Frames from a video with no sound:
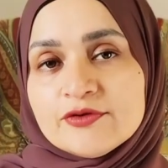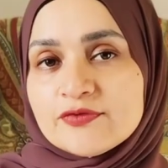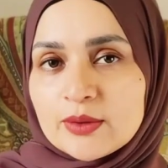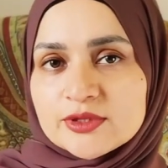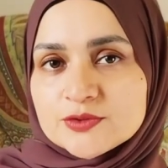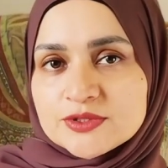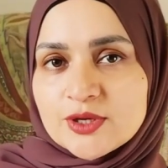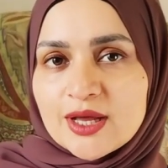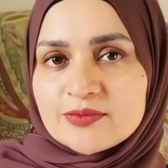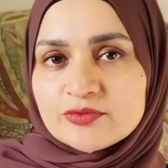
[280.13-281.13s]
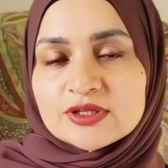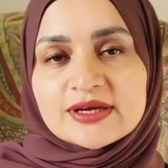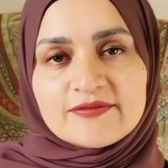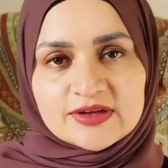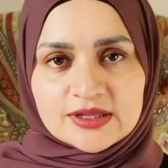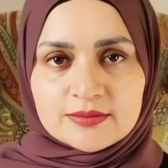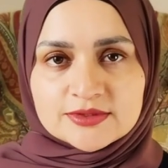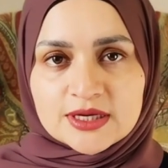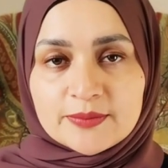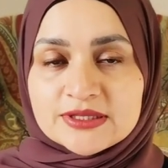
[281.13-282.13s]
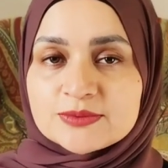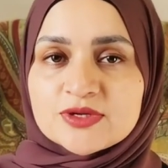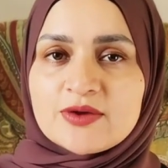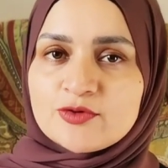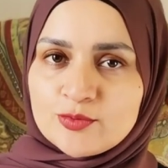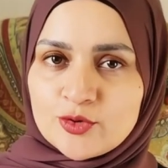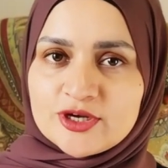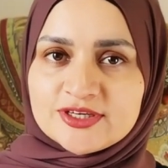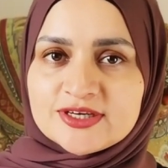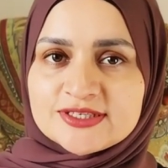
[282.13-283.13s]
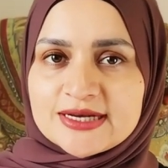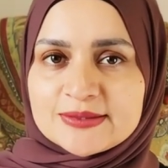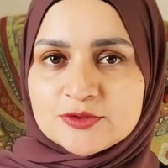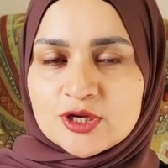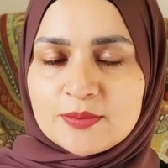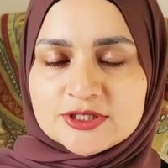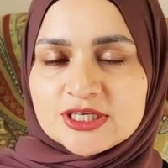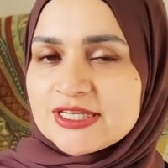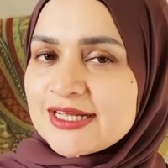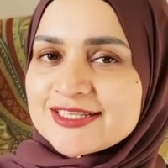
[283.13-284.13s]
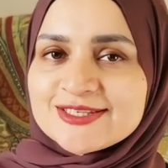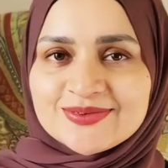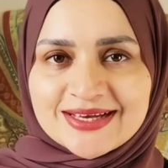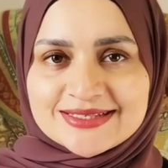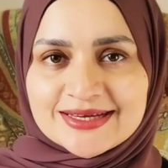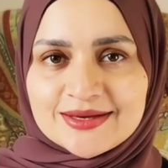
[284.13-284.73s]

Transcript: if you found this video helpful, give it a thumbs up and subscribe for more interior design tips on a budget, and I'll see you next